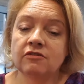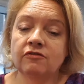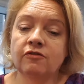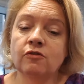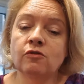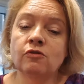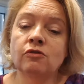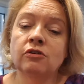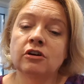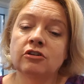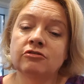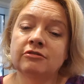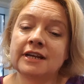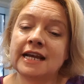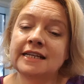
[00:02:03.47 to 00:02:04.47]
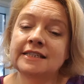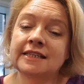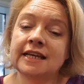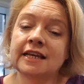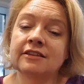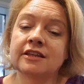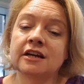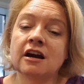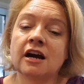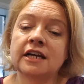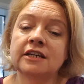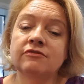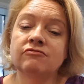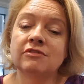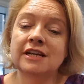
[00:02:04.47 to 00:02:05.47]
for creating the
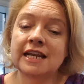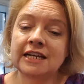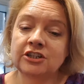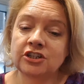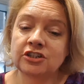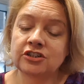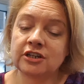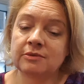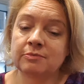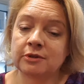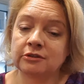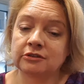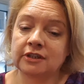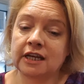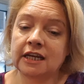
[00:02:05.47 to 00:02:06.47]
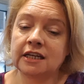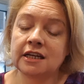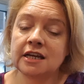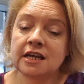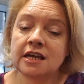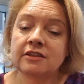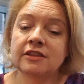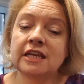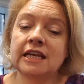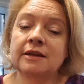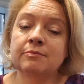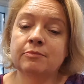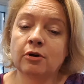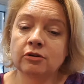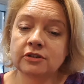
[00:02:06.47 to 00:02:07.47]
kind of relationship building, the
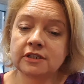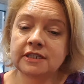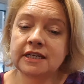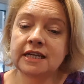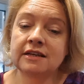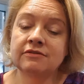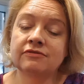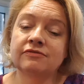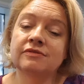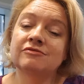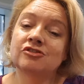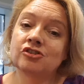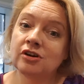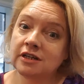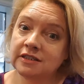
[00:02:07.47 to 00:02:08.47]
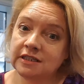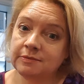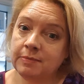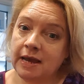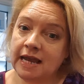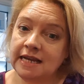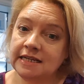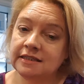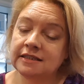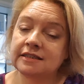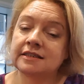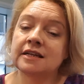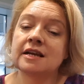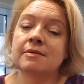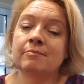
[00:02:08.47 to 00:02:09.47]
positive,
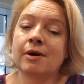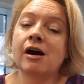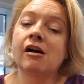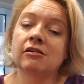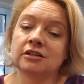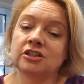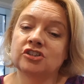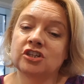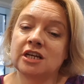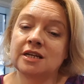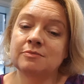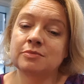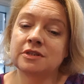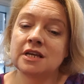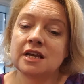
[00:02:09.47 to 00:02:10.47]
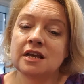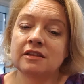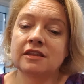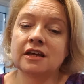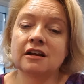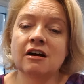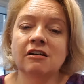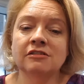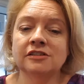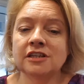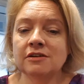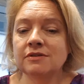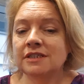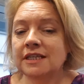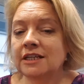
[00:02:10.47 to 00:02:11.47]
trust-based partnerships that are
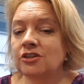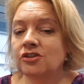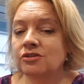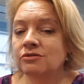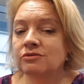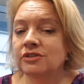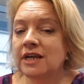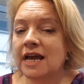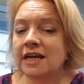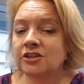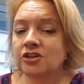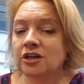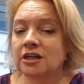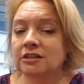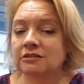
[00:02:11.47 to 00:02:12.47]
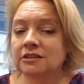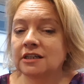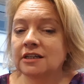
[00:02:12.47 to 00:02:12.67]
so essential to Agile.